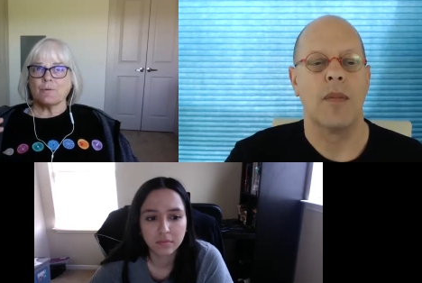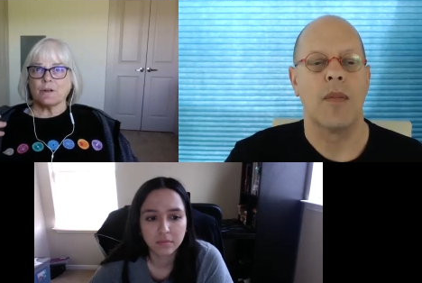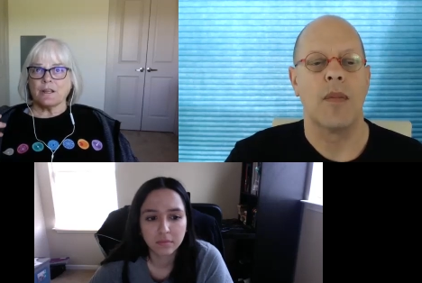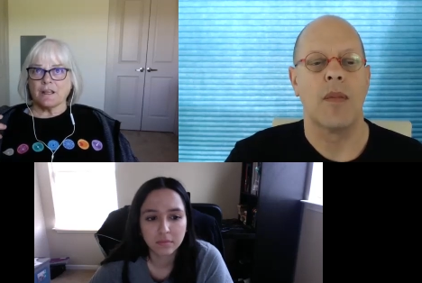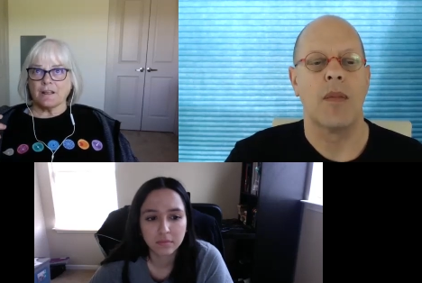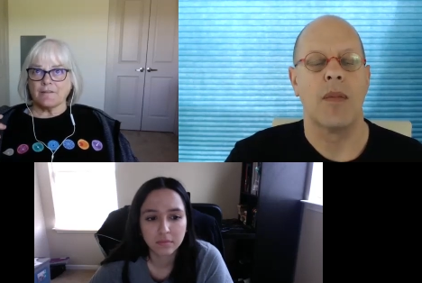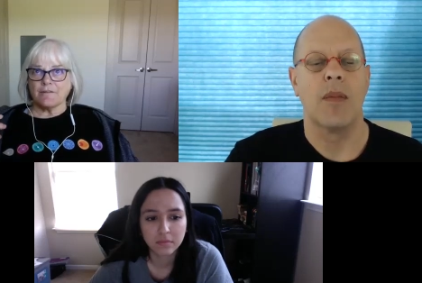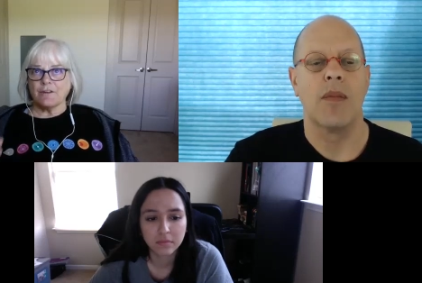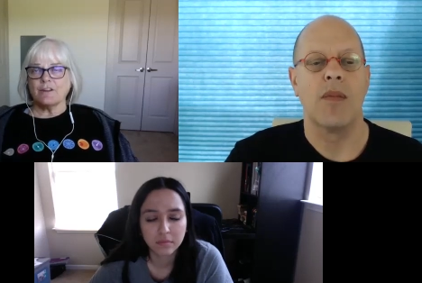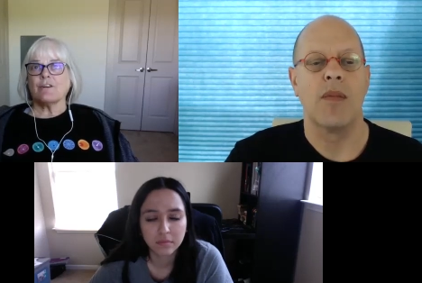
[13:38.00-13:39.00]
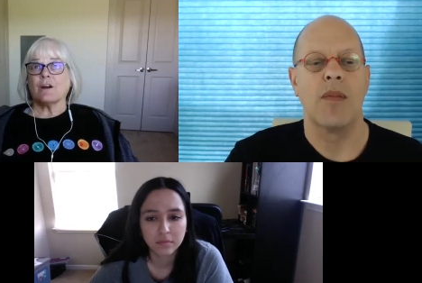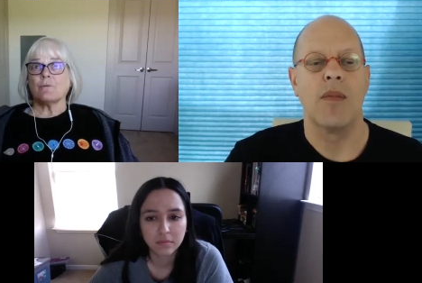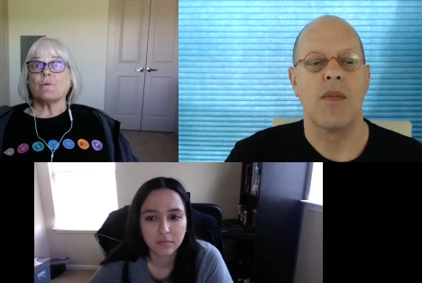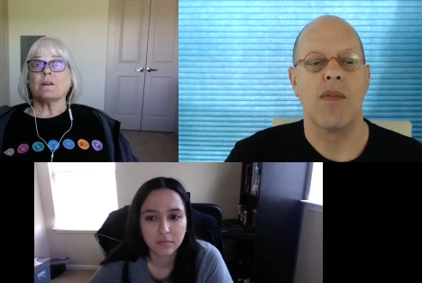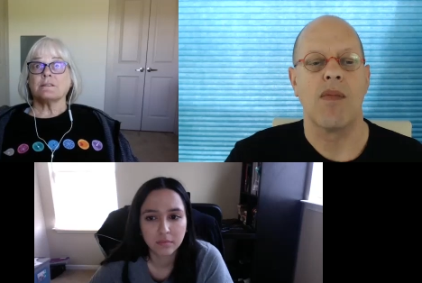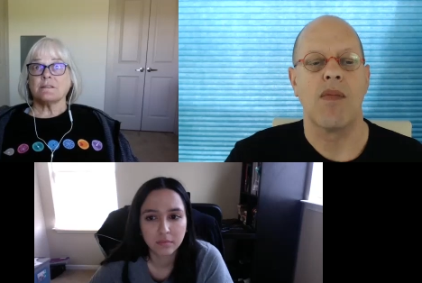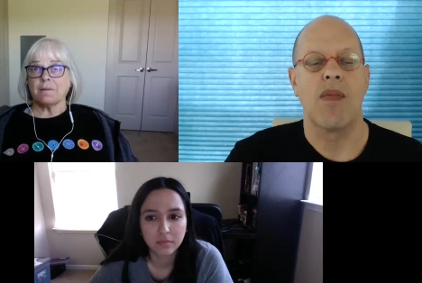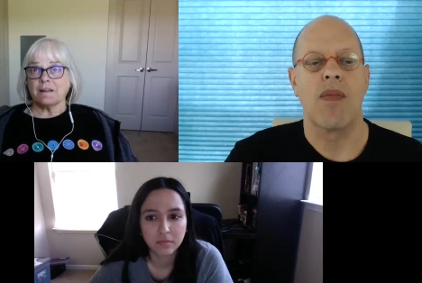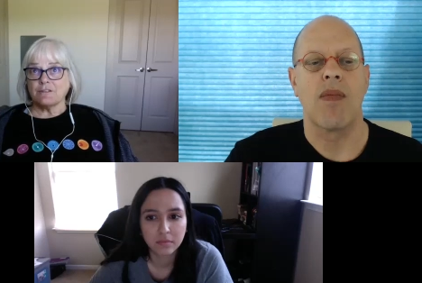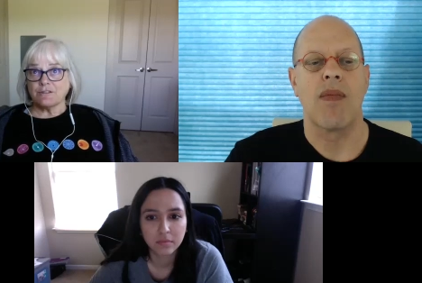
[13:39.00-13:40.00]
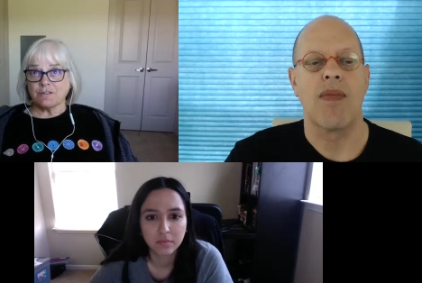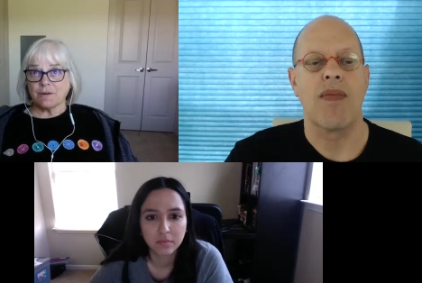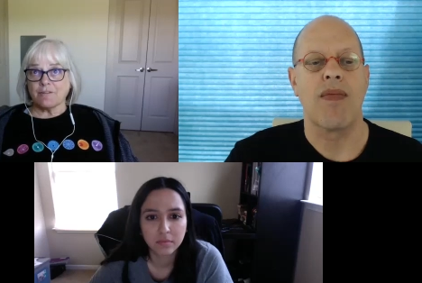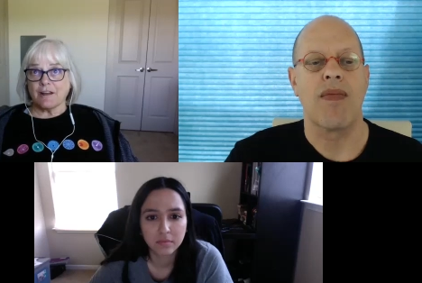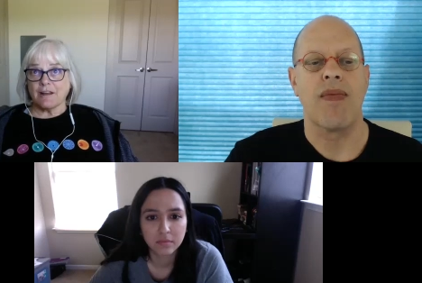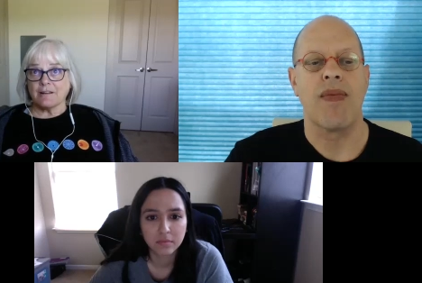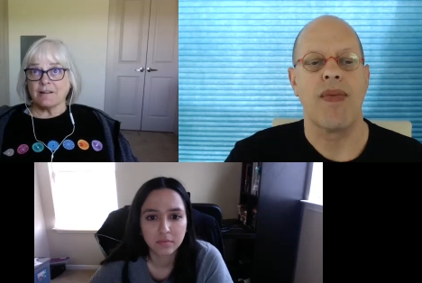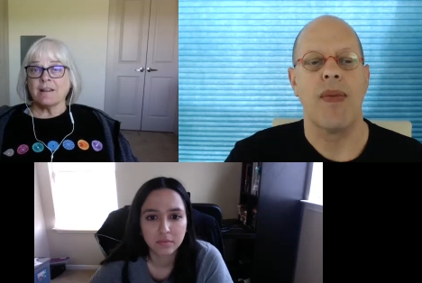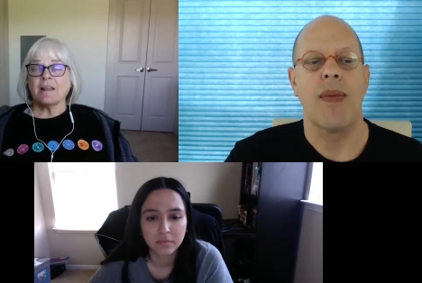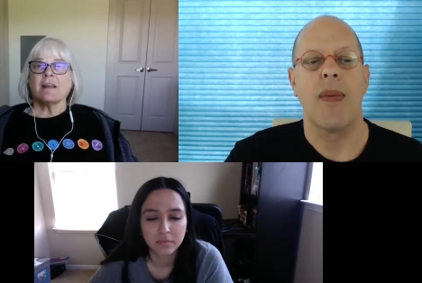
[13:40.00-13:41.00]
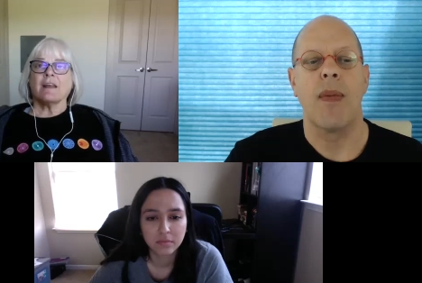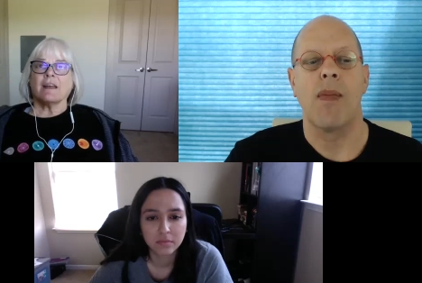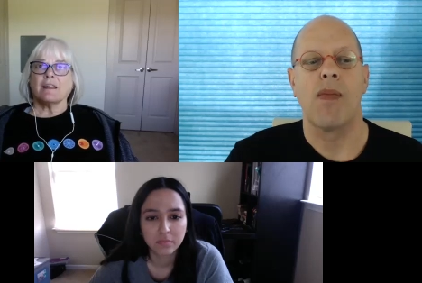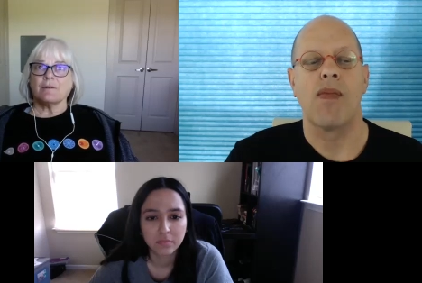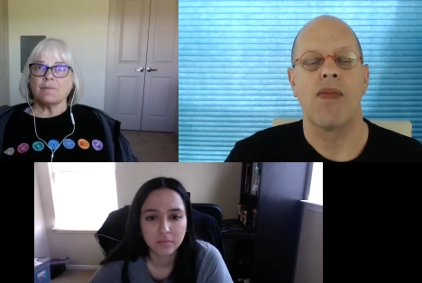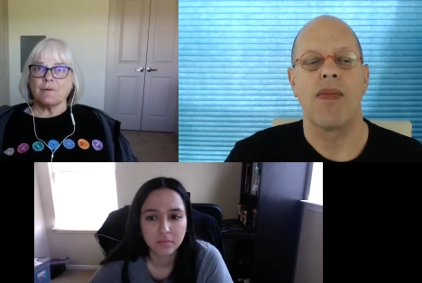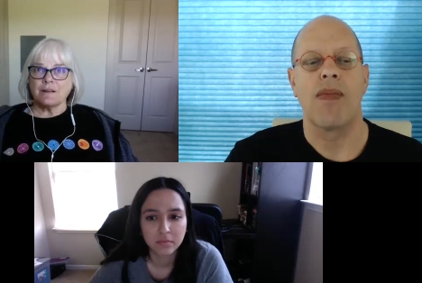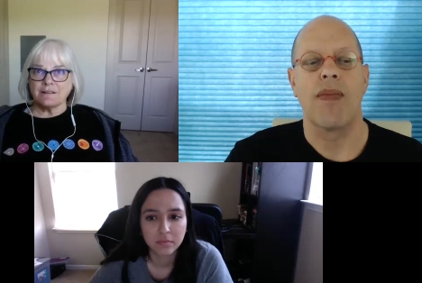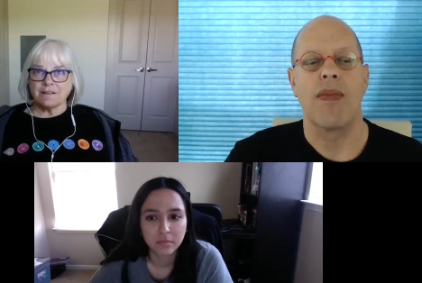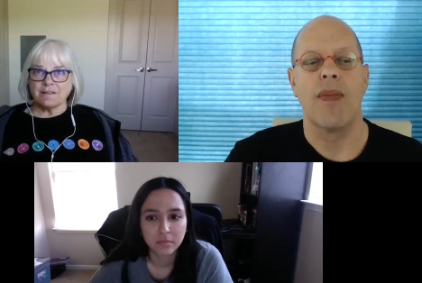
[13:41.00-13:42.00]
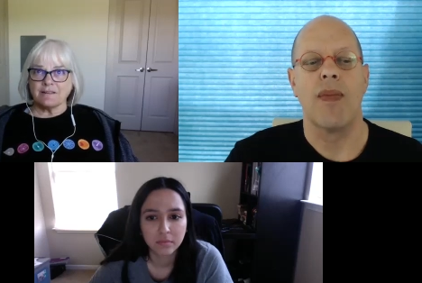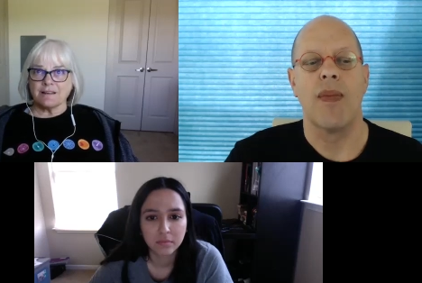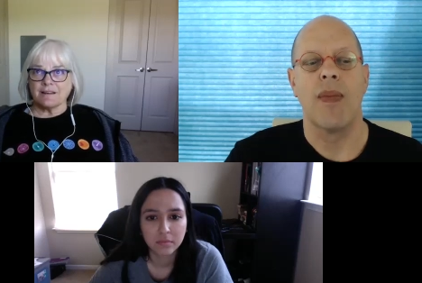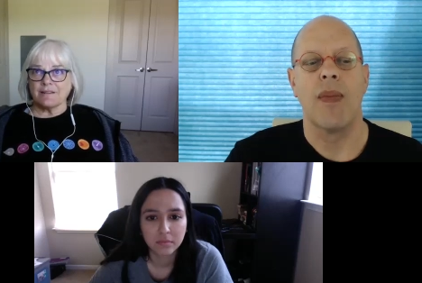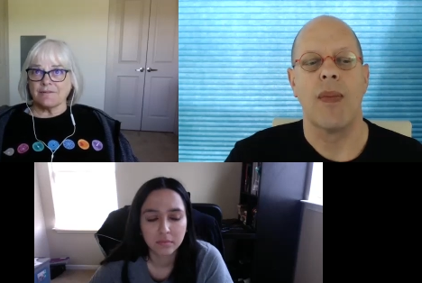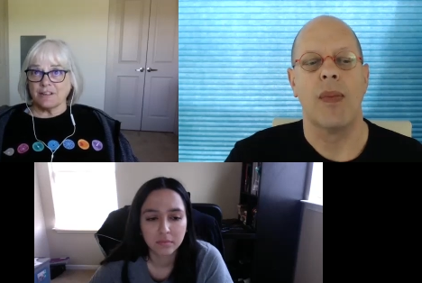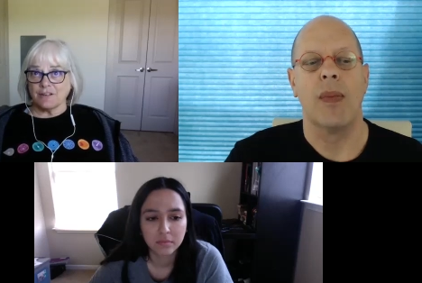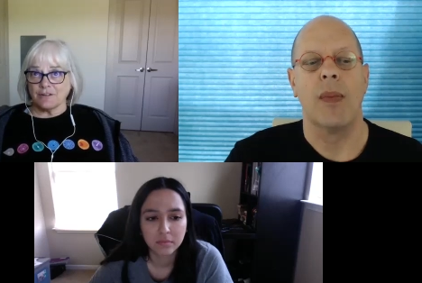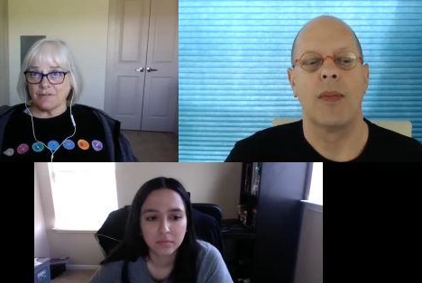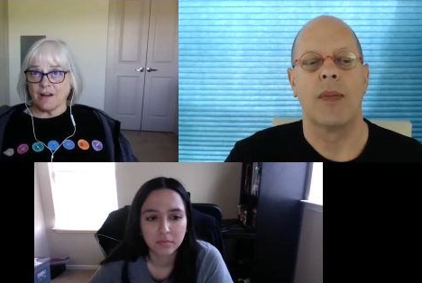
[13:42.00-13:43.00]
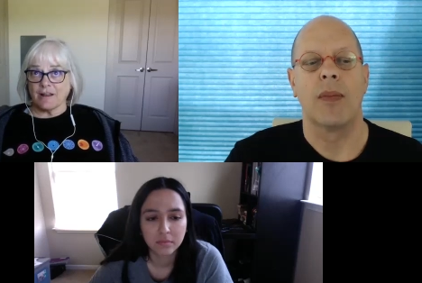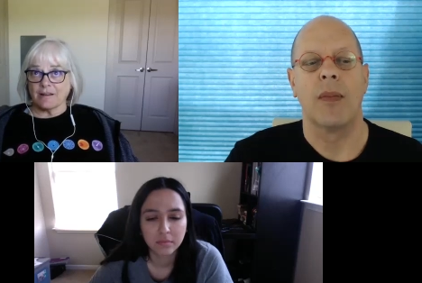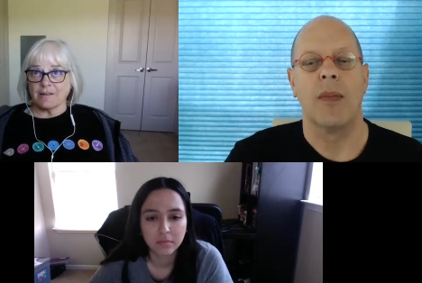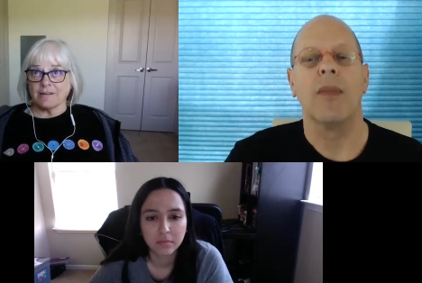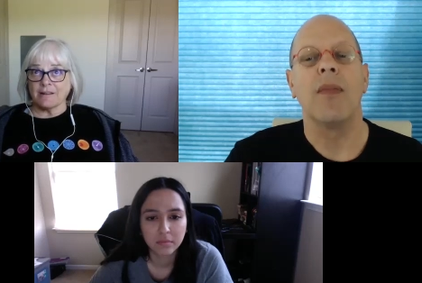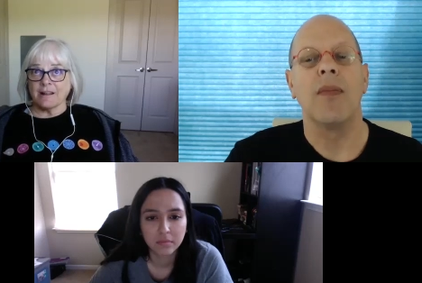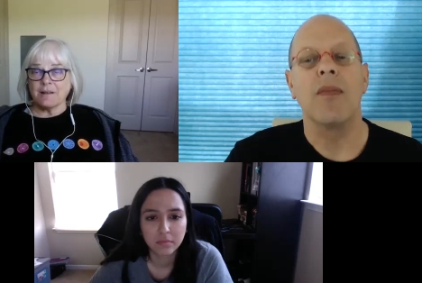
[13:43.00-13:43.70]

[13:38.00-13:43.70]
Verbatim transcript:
Speaker 1: can figure out what is a manuscript file and what is a figure file,